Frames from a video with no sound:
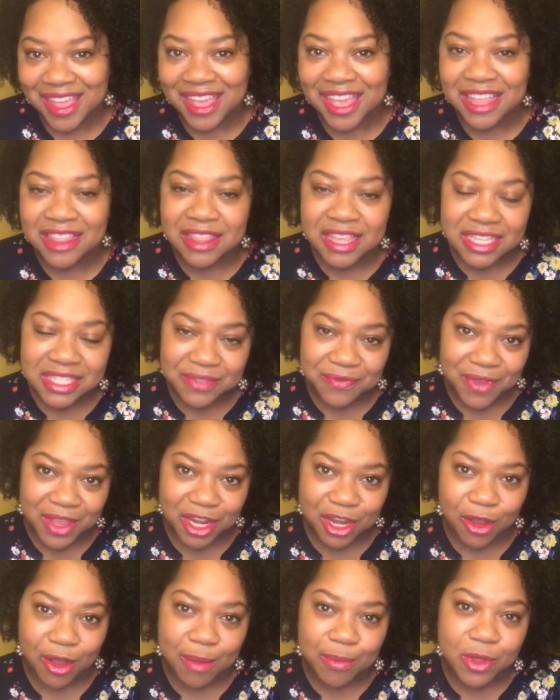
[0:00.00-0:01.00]
In this
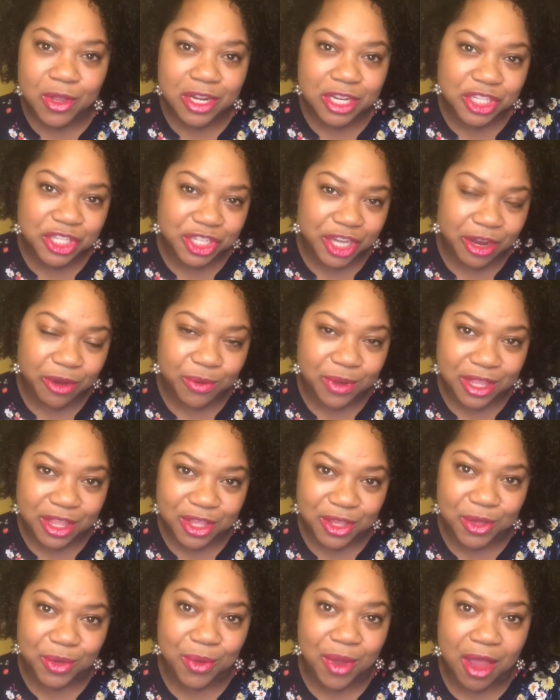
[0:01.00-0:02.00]
video, I'm going to share with
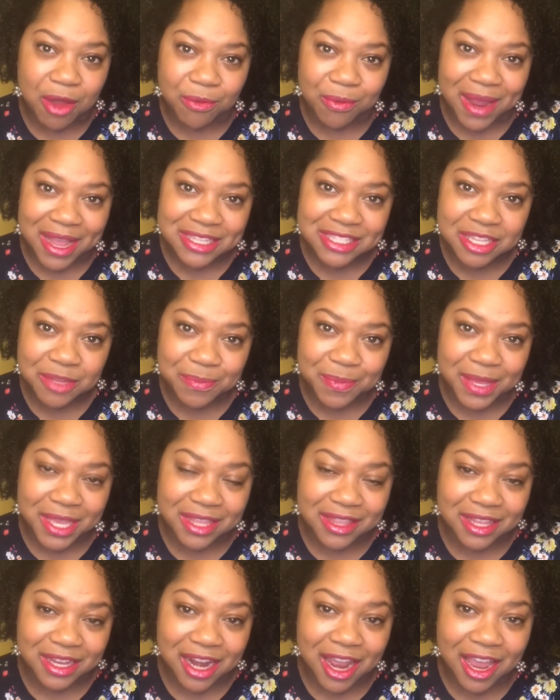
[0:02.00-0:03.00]
you a recipe
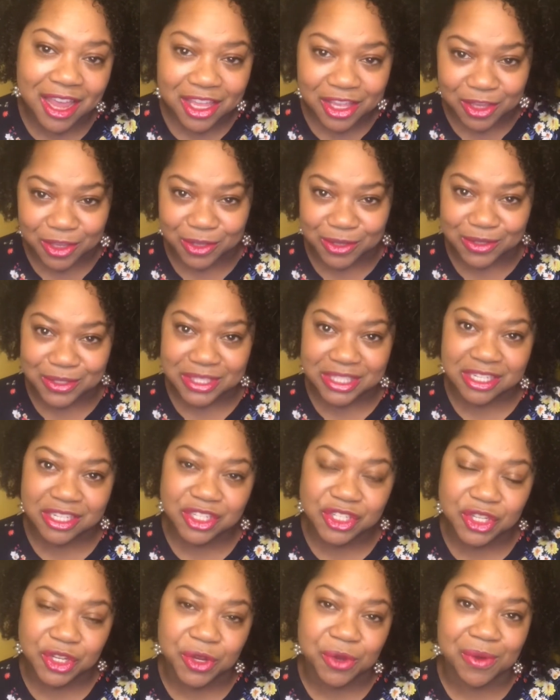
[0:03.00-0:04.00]
that I used
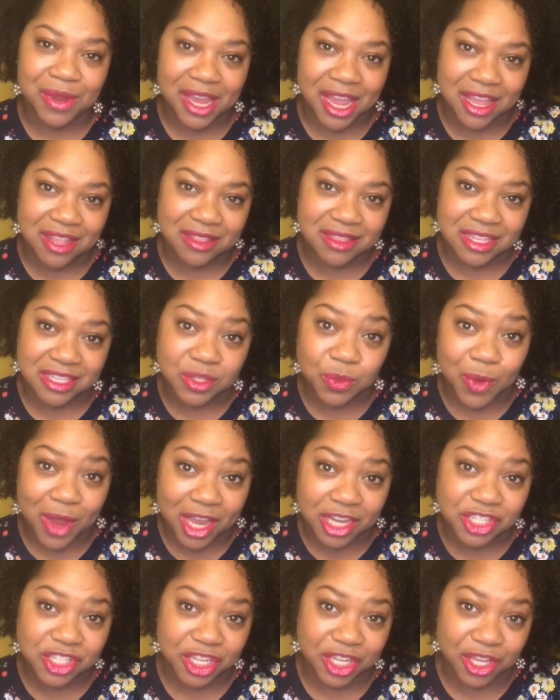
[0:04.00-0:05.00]
to create this
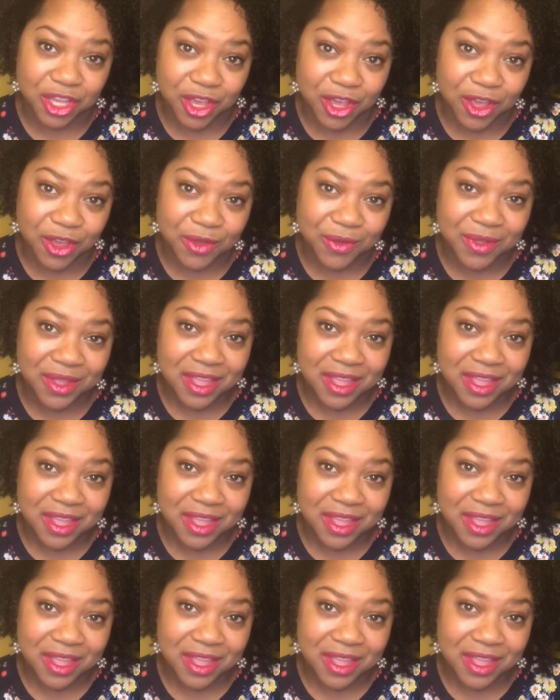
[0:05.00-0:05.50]
wash and go.